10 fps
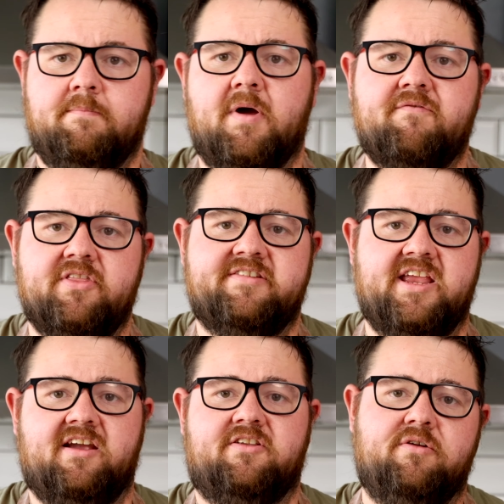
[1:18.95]
But for the
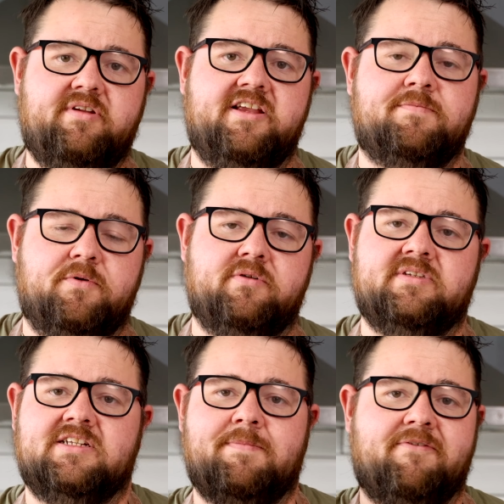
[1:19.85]
sake of 2 teaspoons,
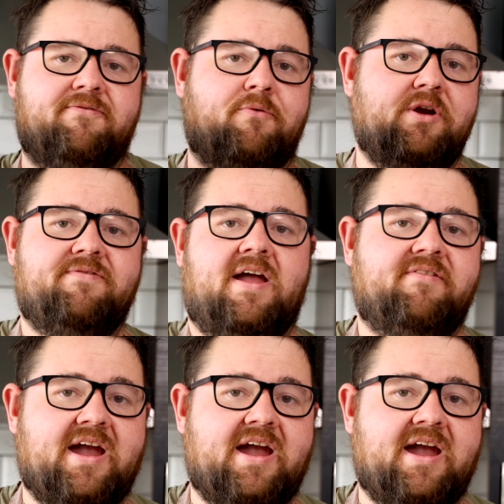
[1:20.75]
it's about 45